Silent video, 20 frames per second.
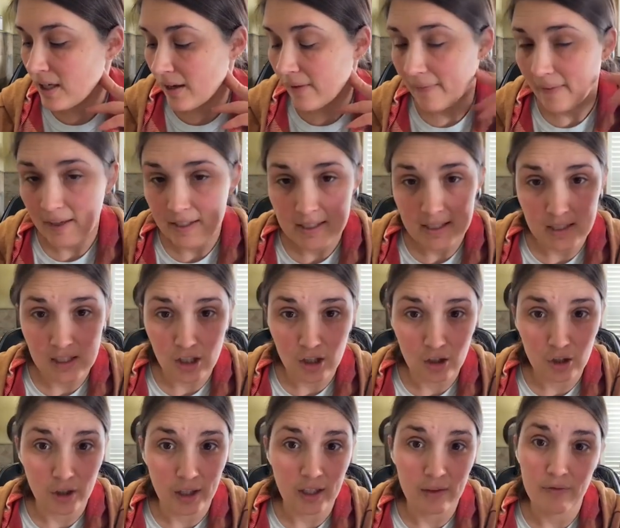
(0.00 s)
unless
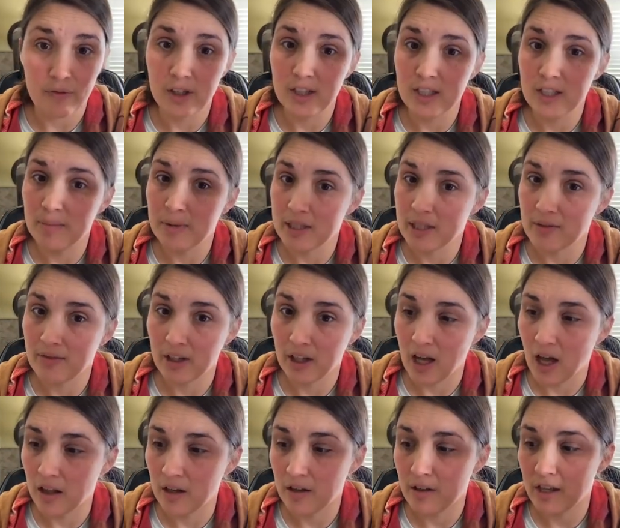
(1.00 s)
you're looking for a specific
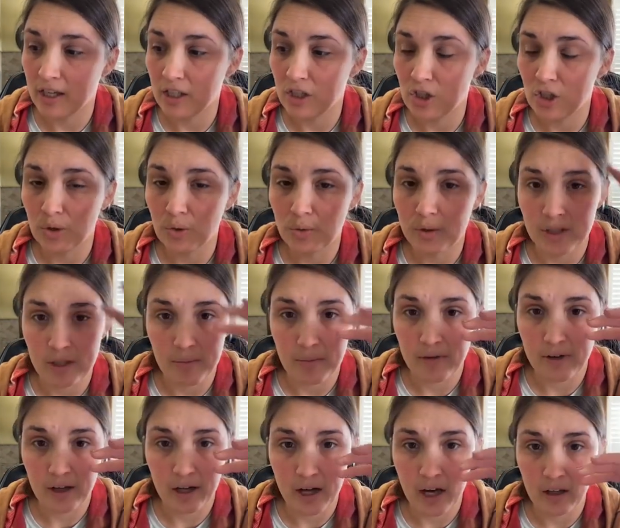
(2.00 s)
color, they do, some
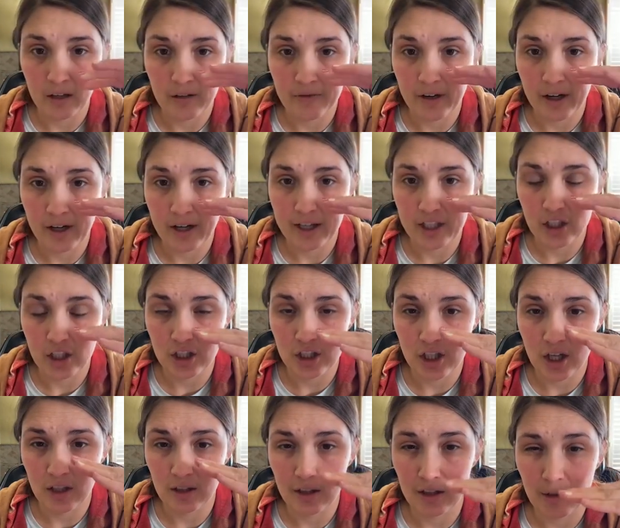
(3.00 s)
of their color variations
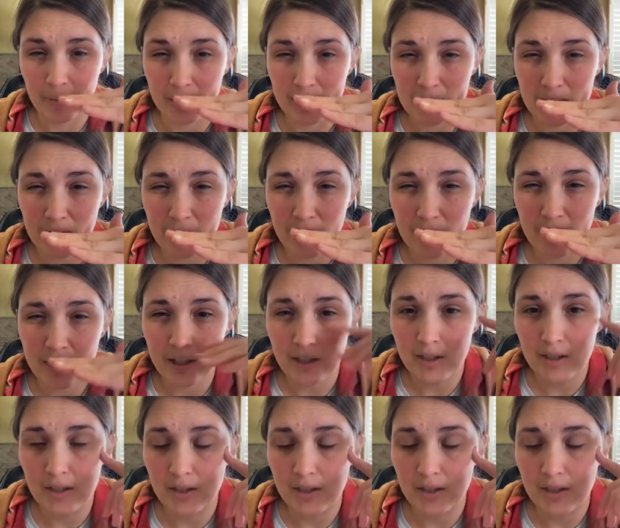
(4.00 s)
are a little bit different.